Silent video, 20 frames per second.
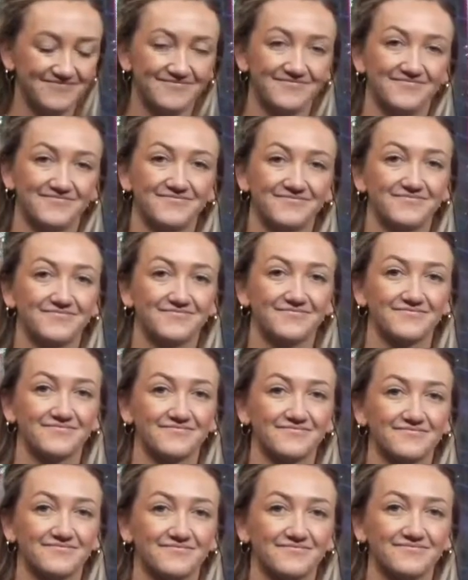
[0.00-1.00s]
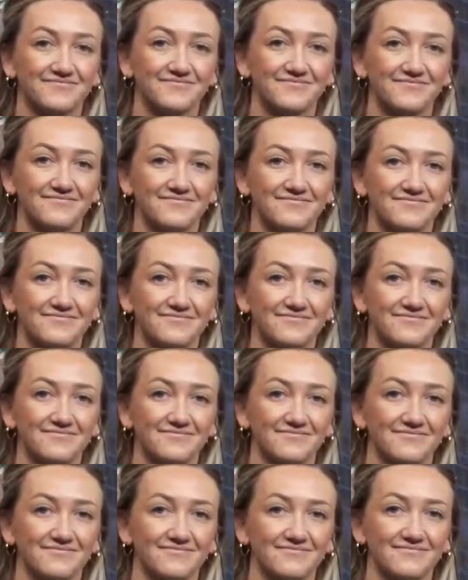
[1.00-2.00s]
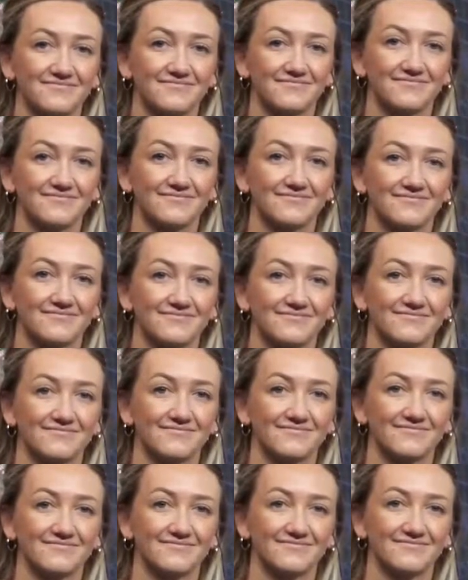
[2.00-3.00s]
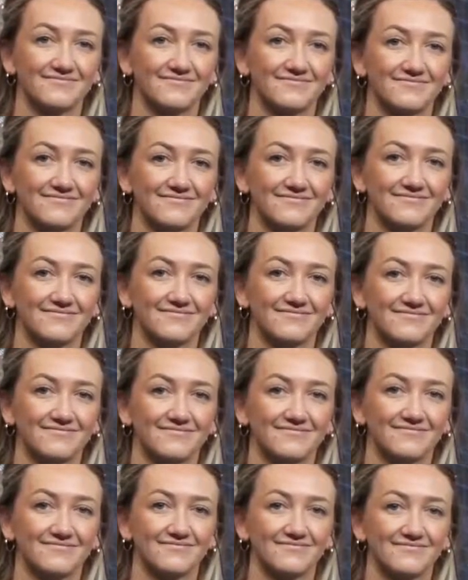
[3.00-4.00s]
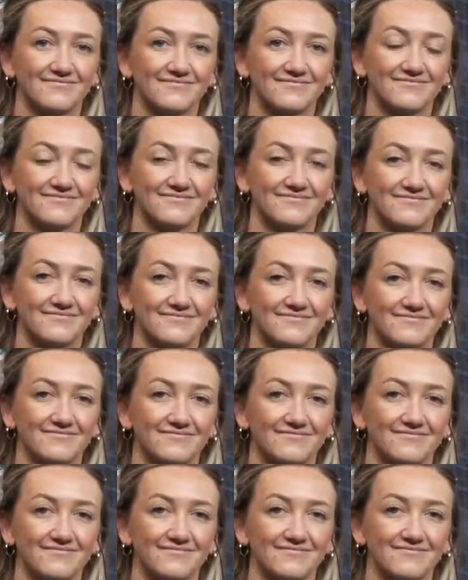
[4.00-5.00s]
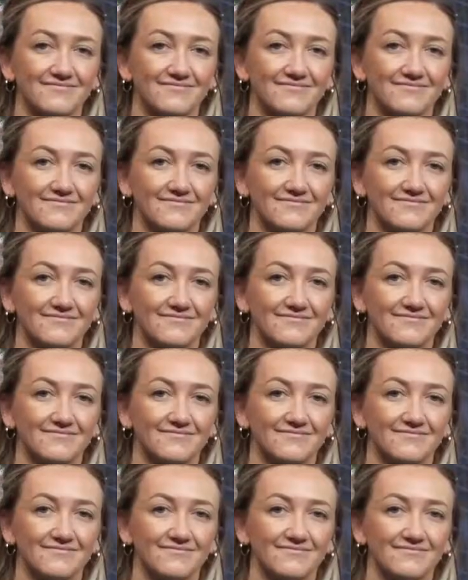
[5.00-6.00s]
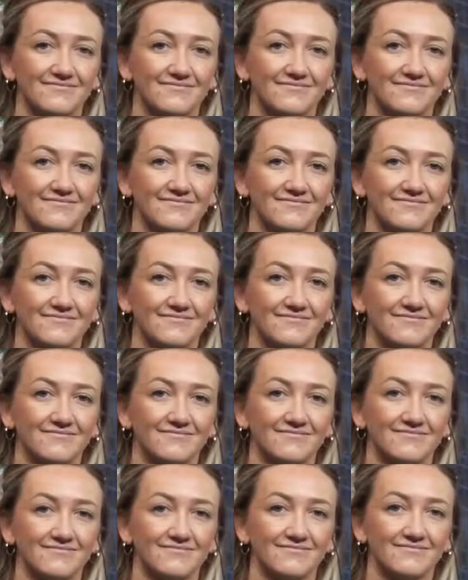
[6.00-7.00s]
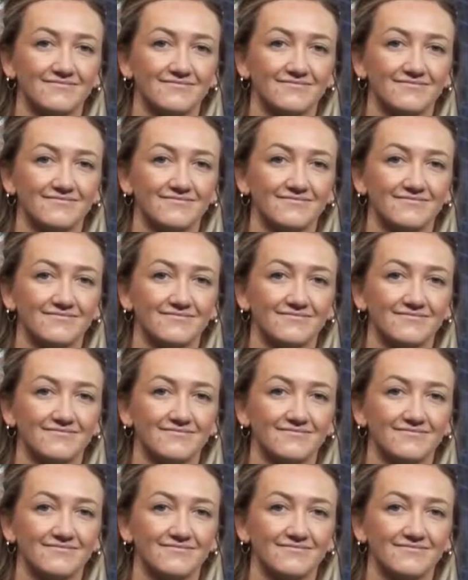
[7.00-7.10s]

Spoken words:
The person shown says nothing.